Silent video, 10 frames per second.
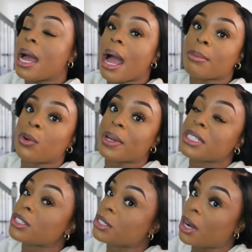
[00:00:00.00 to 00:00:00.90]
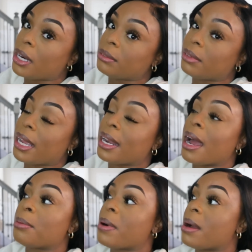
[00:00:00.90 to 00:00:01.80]
I'm going to start and
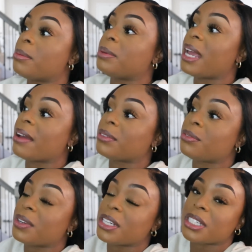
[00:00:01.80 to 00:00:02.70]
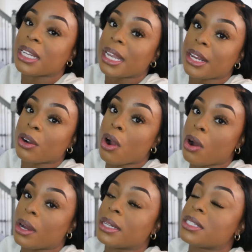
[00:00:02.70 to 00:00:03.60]
I'll probably have to finish it later
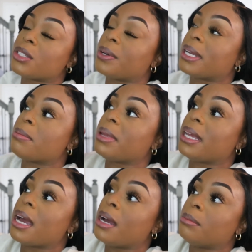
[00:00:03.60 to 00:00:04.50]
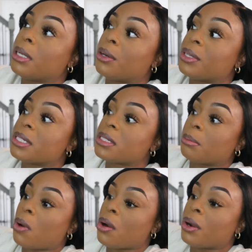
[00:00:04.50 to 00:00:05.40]
on so it can be uploaded
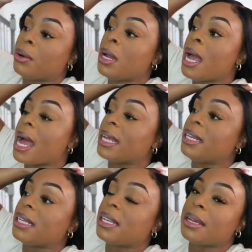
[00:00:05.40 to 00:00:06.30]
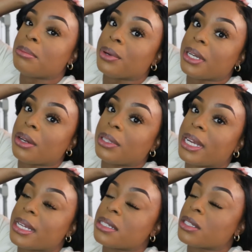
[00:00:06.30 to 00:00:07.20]
tomorrow. I did let Brie know
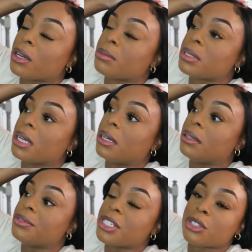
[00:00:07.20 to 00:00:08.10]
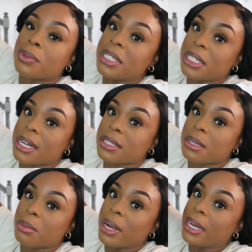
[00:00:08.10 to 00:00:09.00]
that in terms of just reaching out to
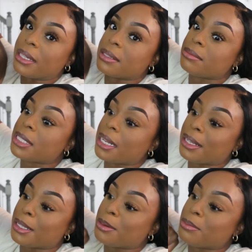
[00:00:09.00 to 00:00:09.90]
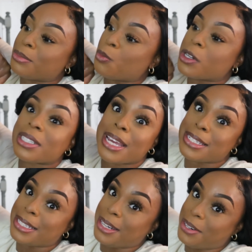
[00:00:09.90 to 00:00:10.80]
the brand and telling them worst
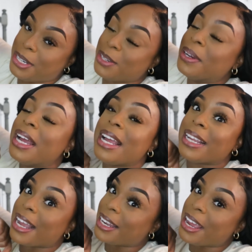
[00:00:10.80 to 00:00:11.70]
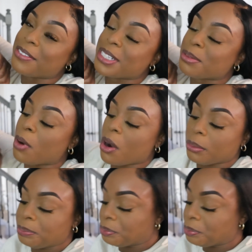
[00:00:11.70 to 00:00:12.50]
case scenario, y'all have it tomorrow.